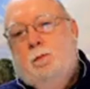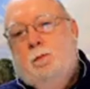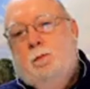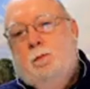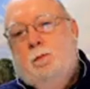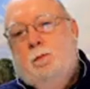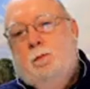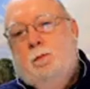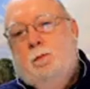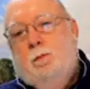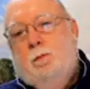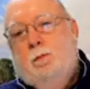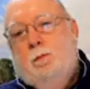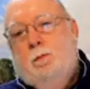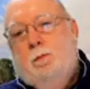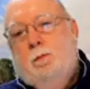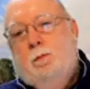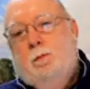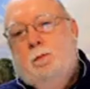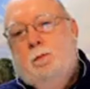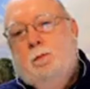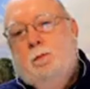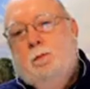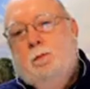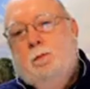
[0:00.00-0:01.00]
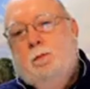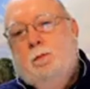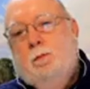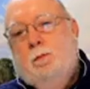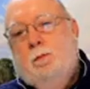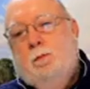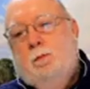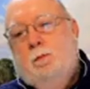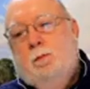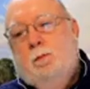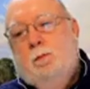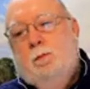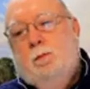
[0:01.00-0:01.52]

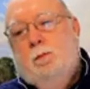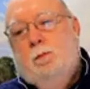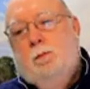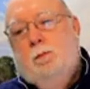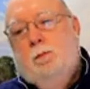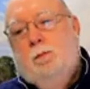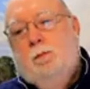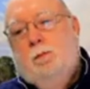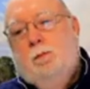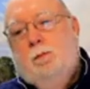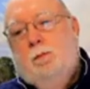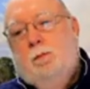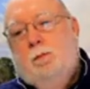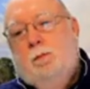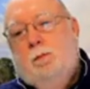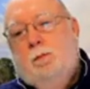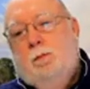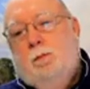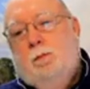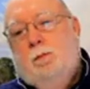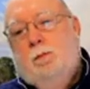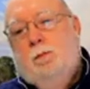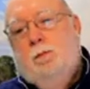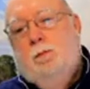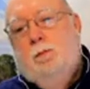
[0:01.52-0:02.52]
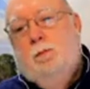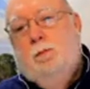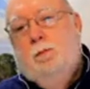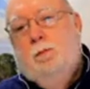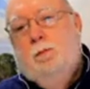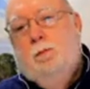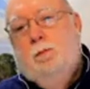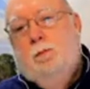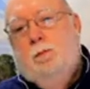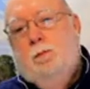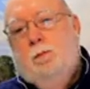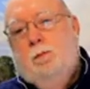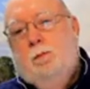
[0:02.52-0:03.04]

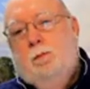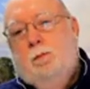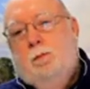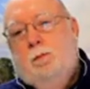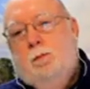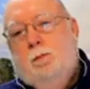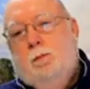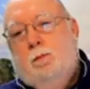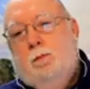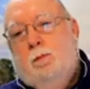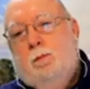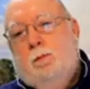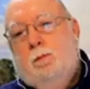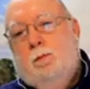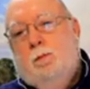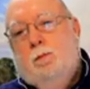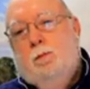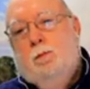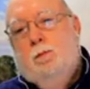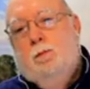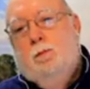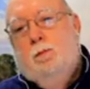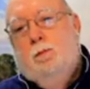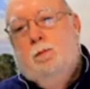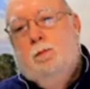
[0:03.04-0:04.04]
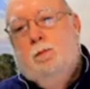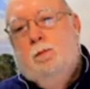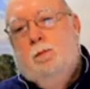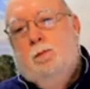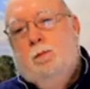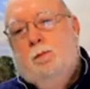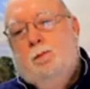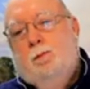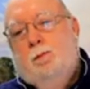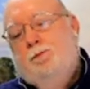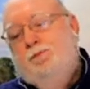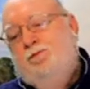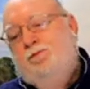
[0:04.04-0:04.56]

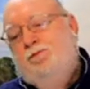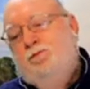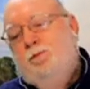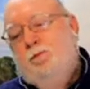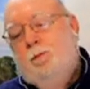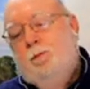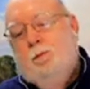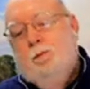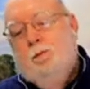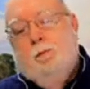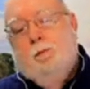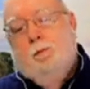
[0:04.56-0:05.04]
(silent)